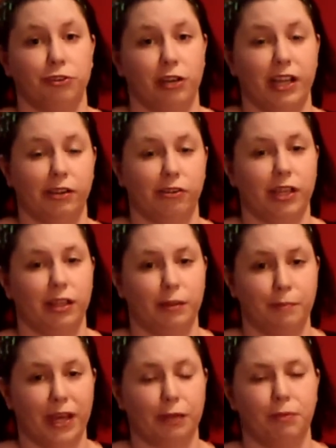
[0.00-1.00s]
in our area,
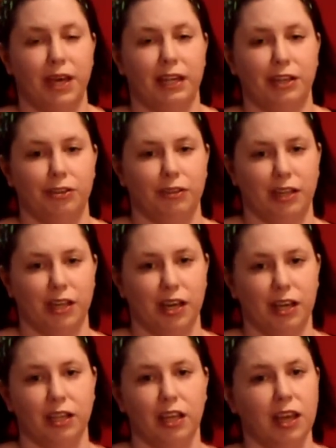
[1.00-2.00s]
the back patio, than
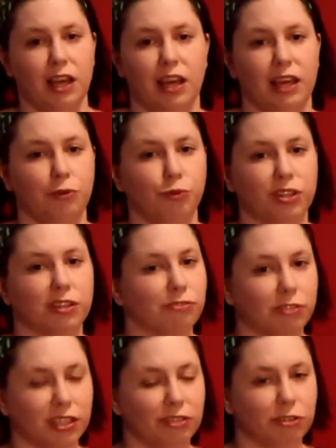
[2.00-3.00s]
not. It
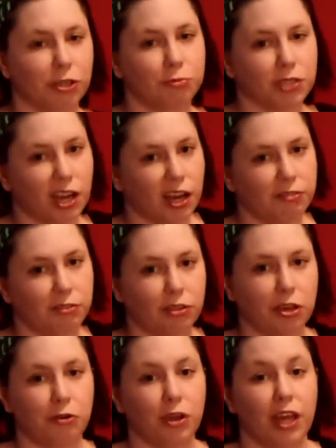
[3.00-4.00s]
wasn't really roped off,
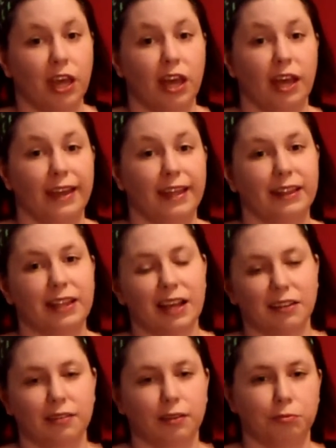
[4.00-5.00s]
so
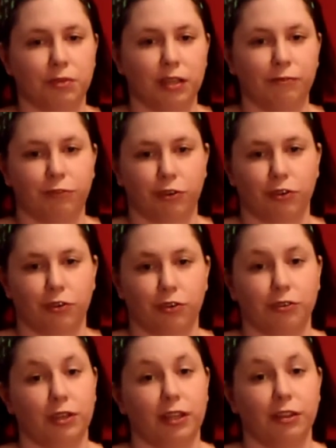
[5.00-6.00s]
that's something
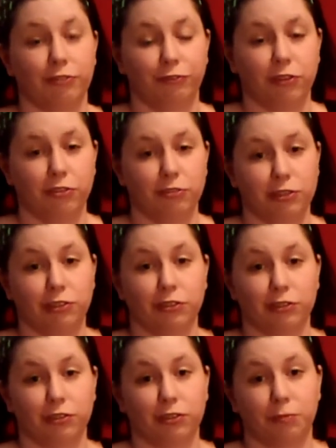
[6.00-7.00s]
for in the
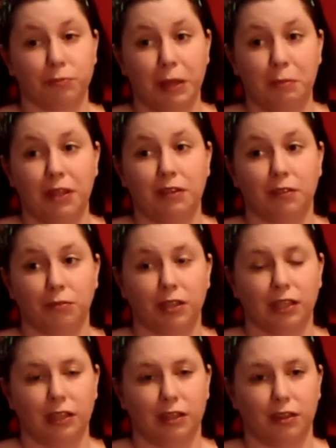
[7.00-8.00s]
future, maybe
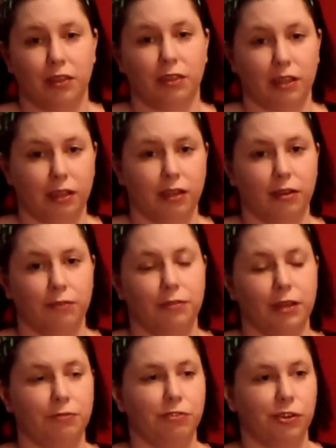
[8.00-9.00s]
something to think
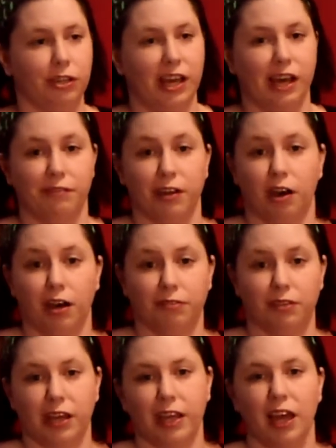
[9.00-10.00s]
of if you're going to have it
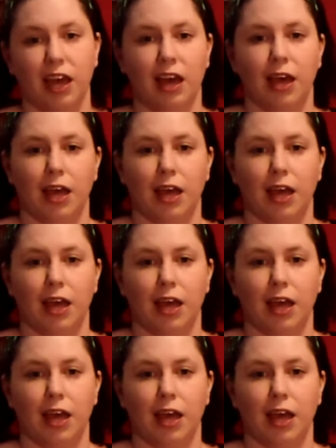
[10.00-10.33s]
off-site.